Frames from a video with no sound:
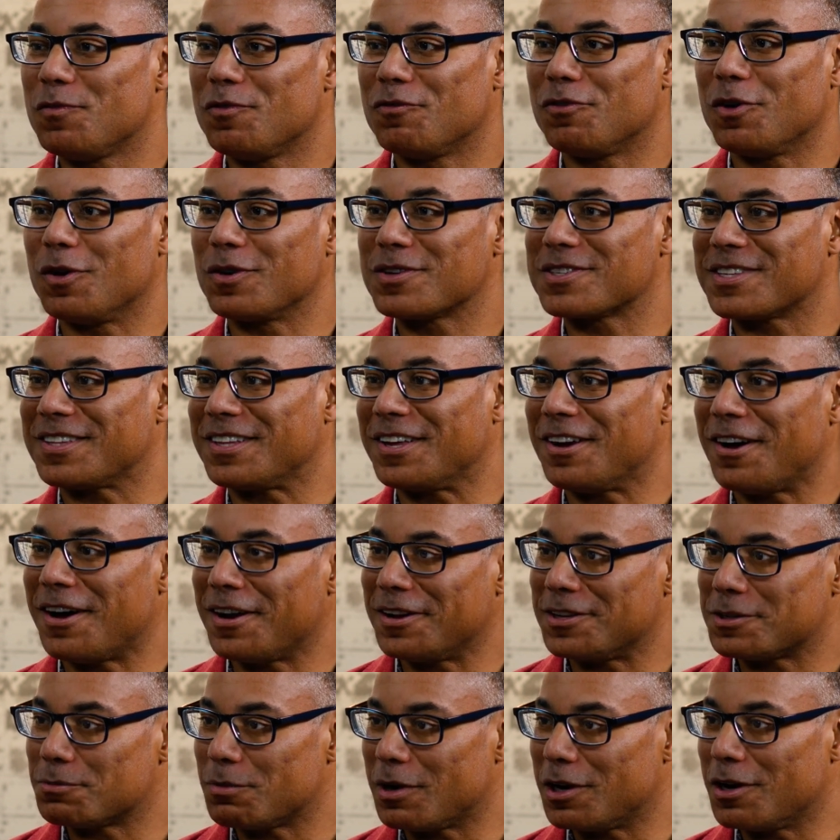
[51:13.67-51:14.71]
Folks in the
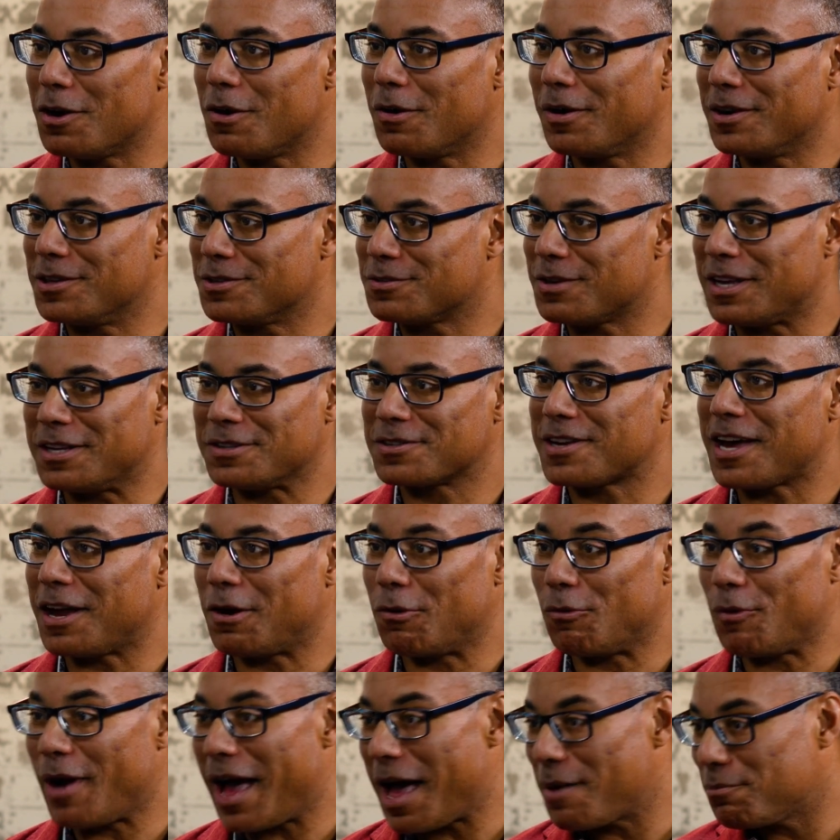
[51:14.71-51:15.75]
audience may know it as kind
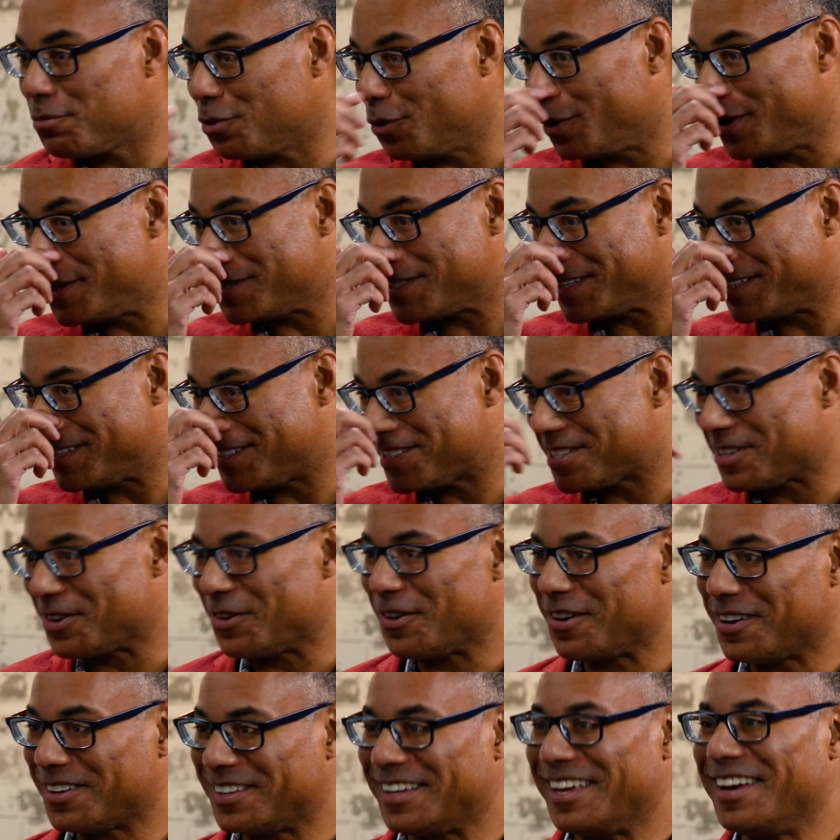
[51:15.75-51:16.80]
of rat poison
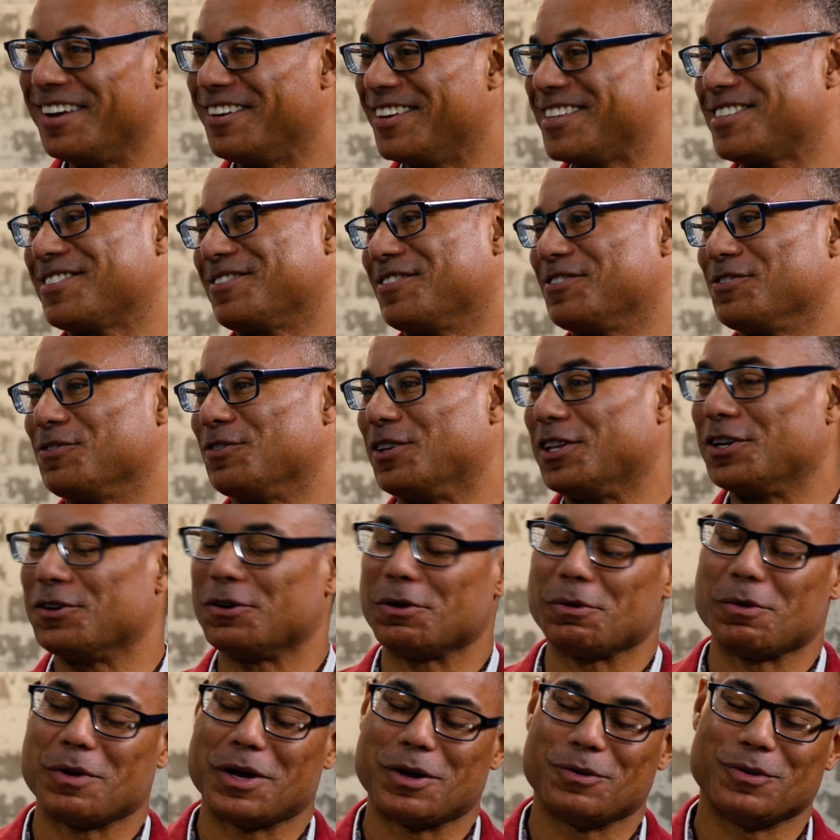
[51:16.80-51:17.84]
historically. It's
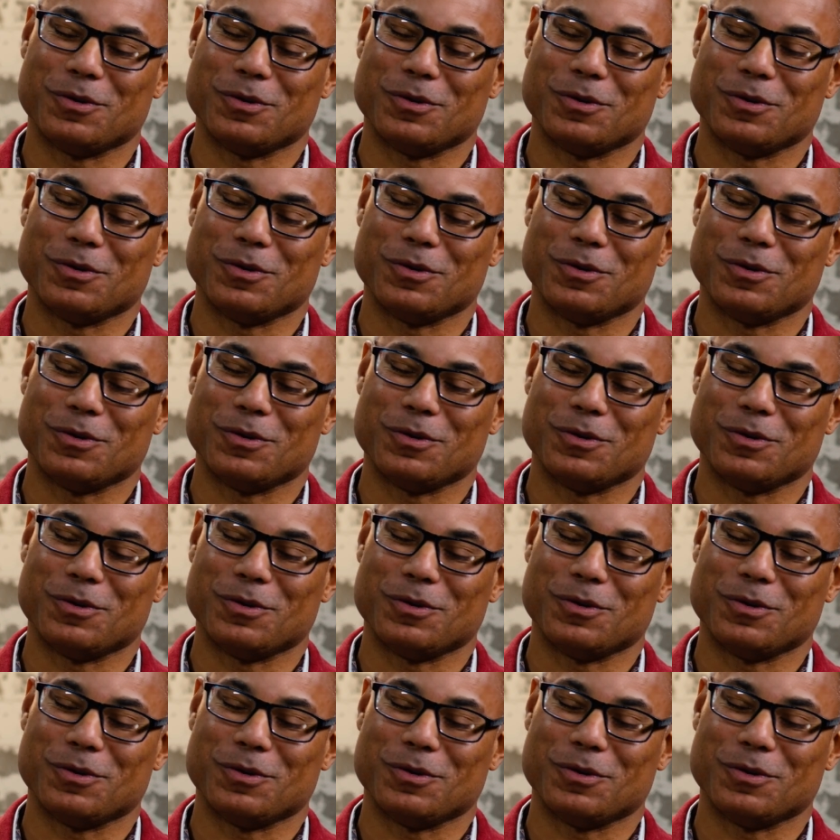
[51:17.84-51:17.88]
literally what it